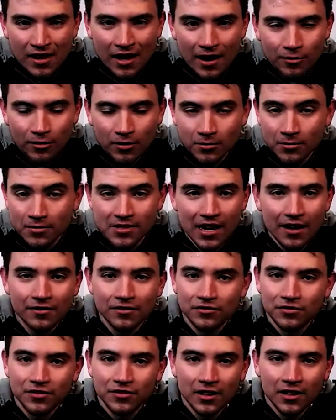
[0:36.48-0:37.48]
everyone was
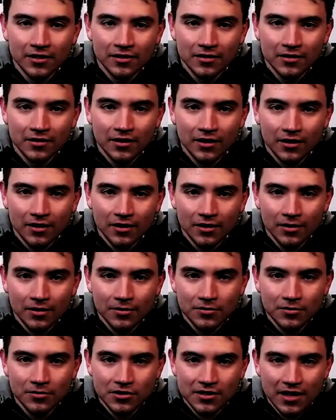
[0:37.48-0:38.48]
having fun.
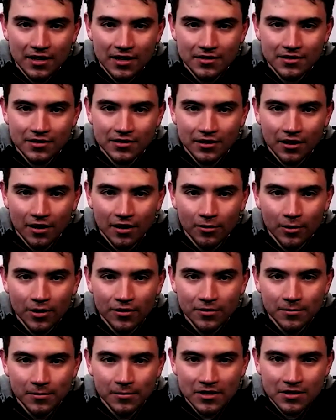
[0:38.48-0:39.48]
Just that's got away
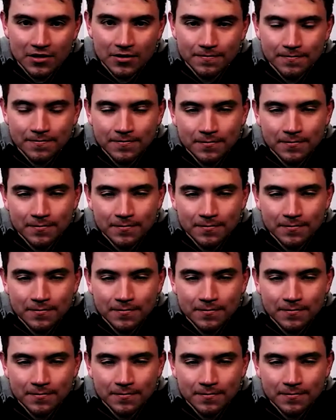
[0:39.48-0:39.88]
from us.